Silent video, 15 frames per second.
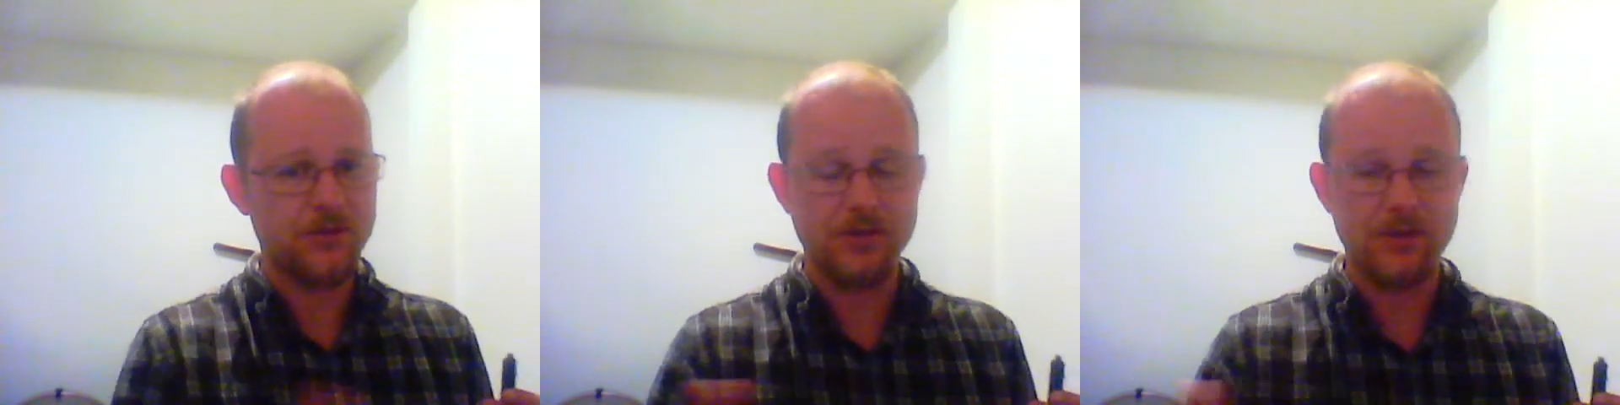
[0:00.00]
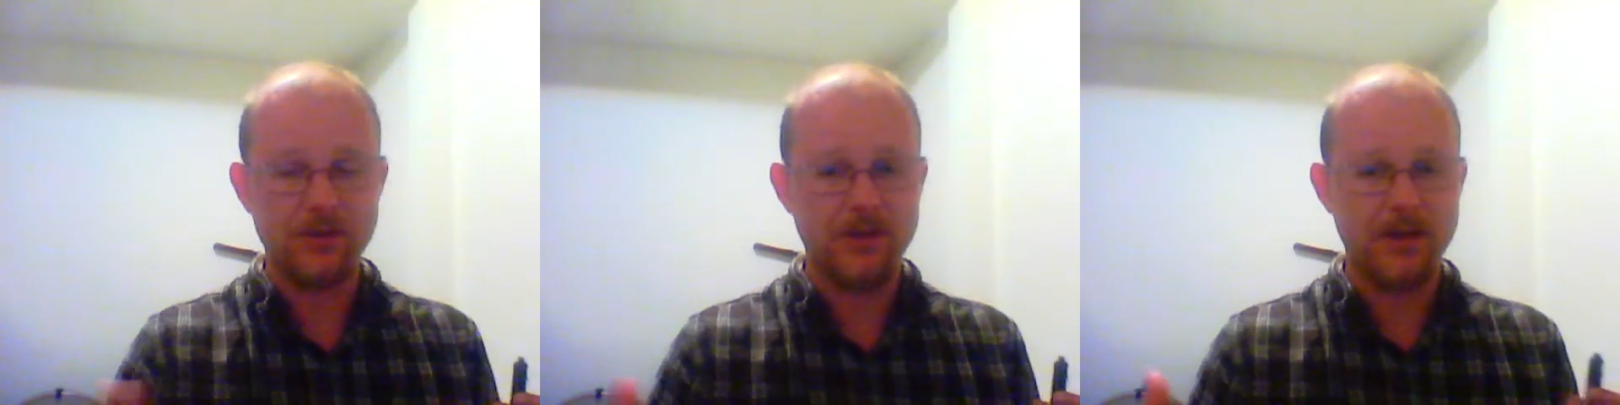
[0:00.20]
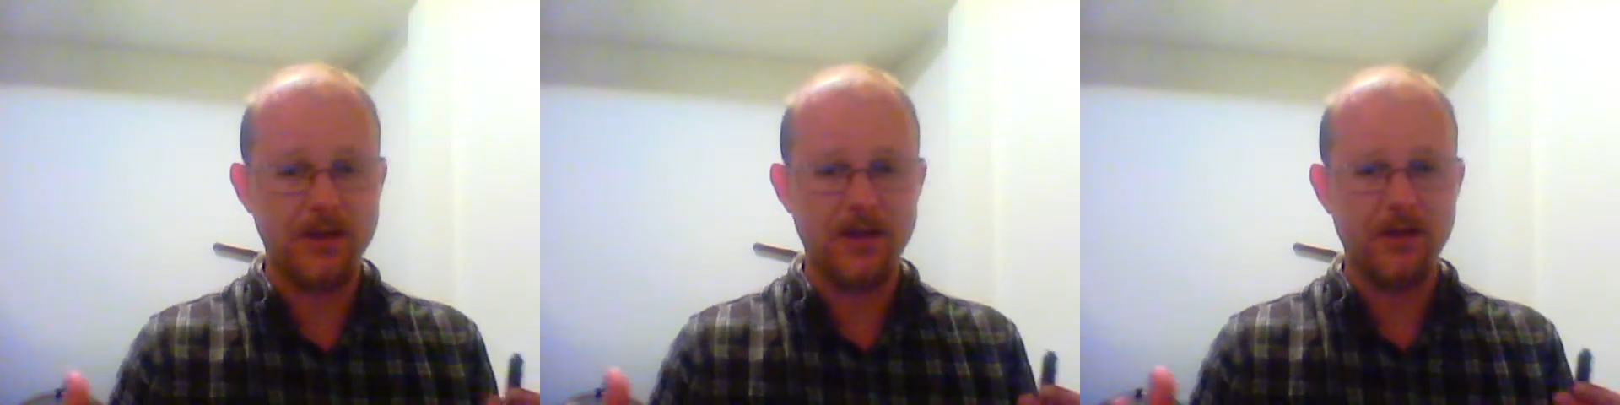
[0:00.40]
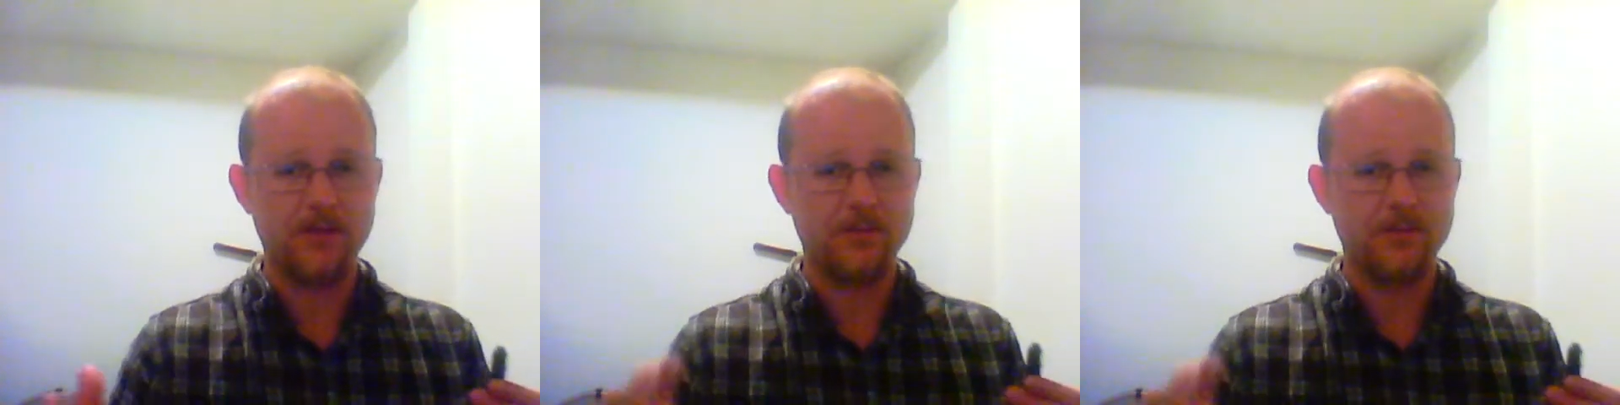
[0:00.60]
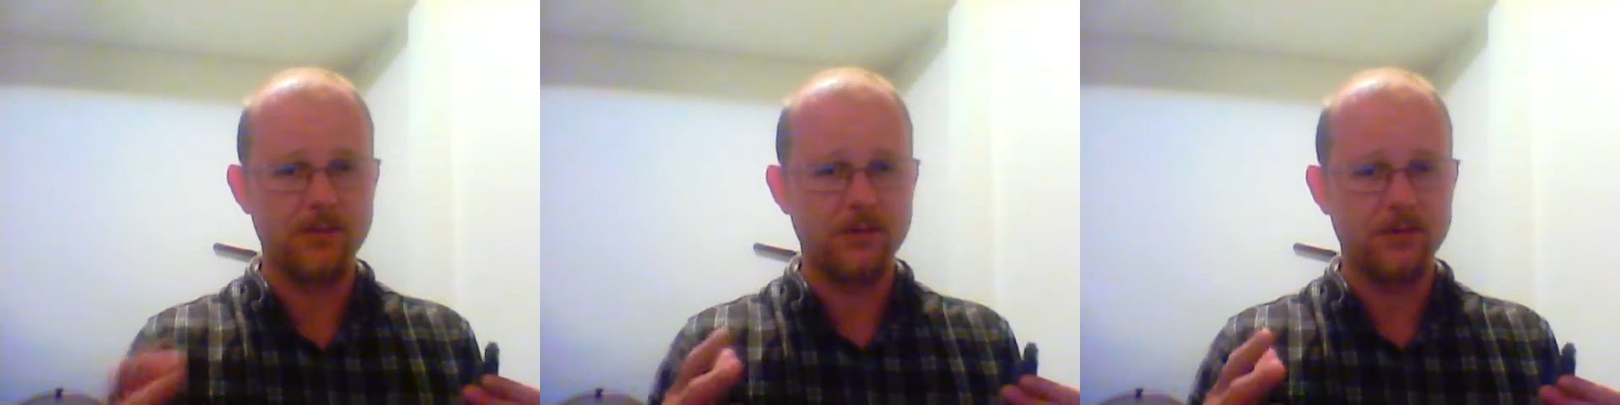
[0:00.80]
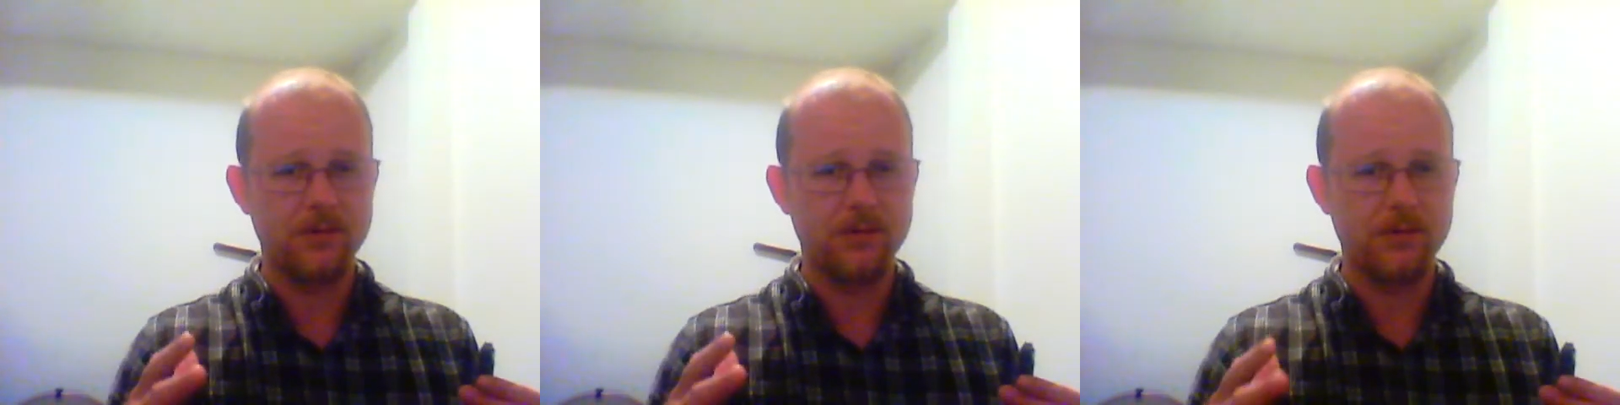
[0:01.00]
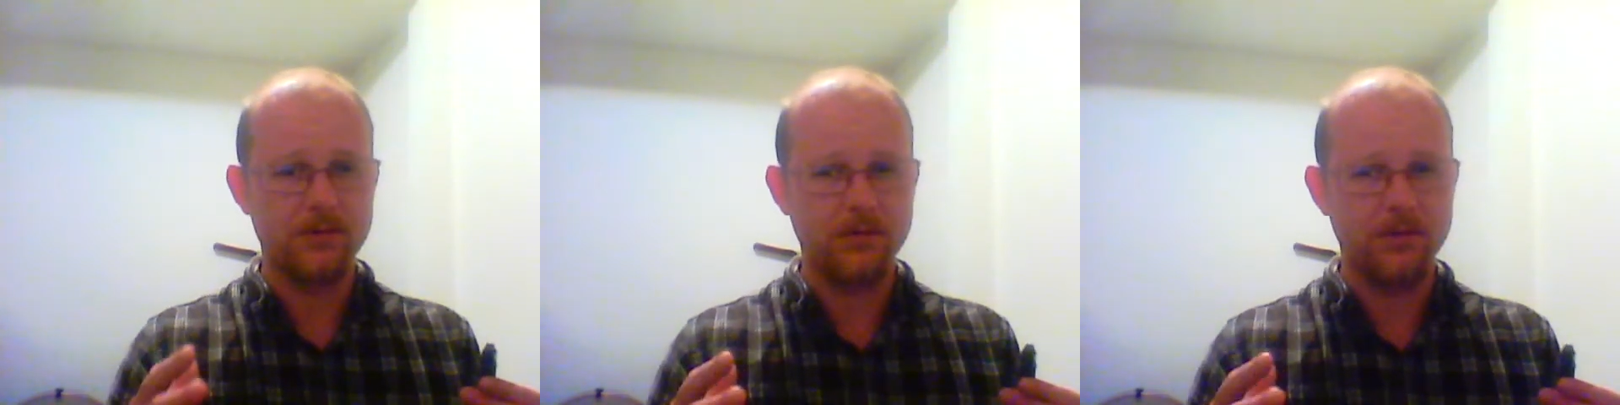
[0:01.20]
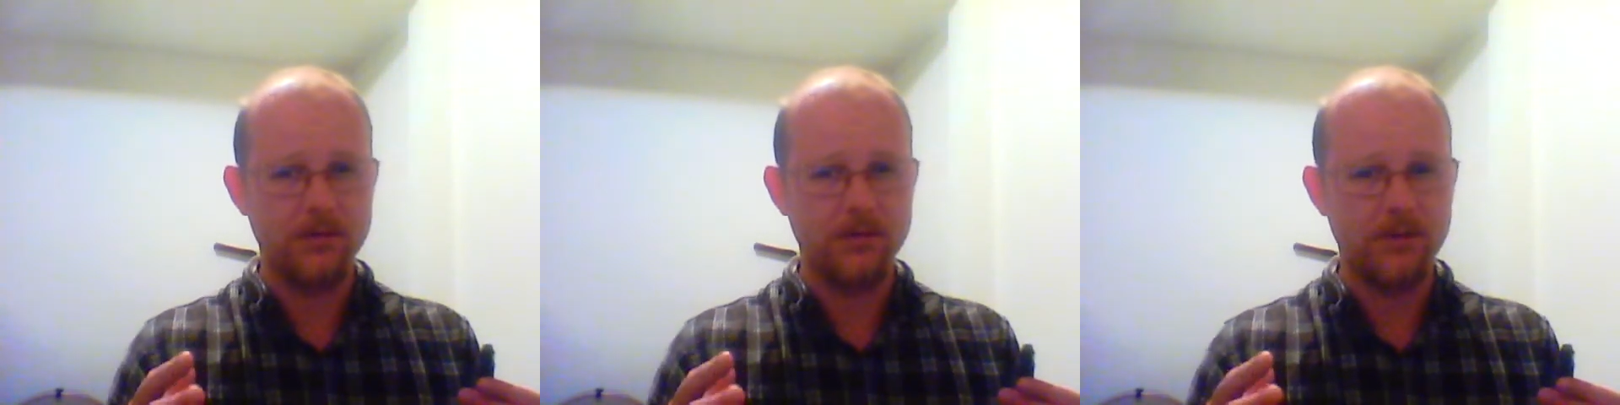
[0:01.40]
you're going to have
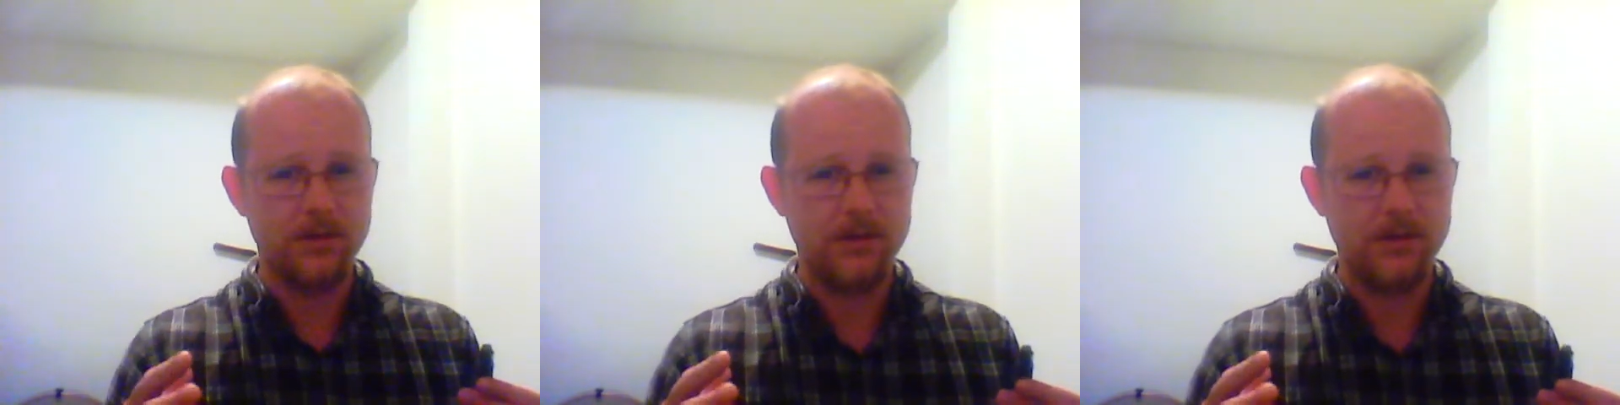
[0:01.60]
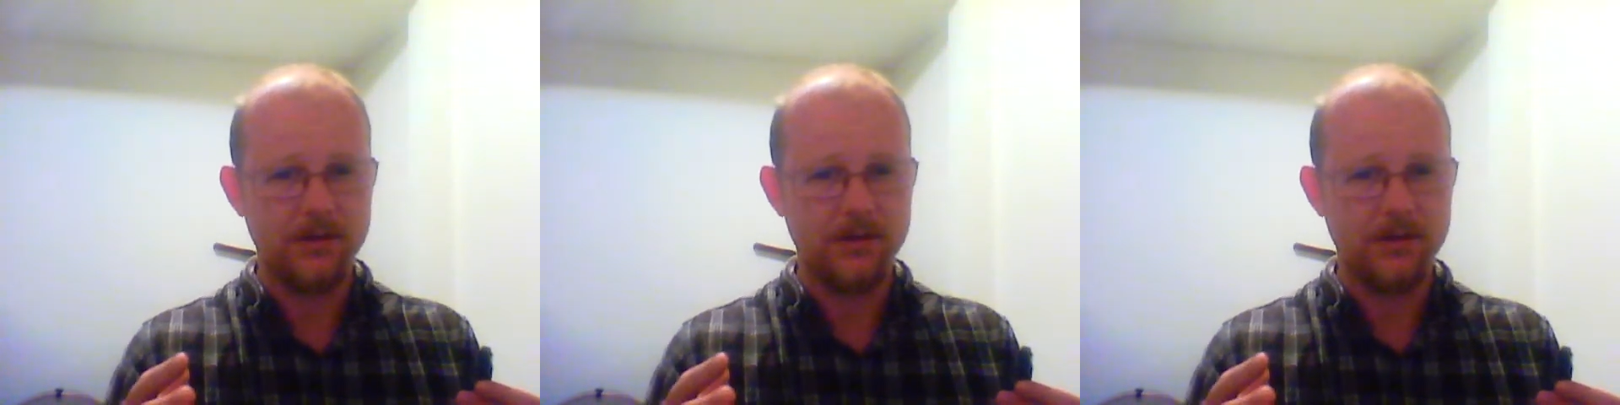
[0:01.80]
a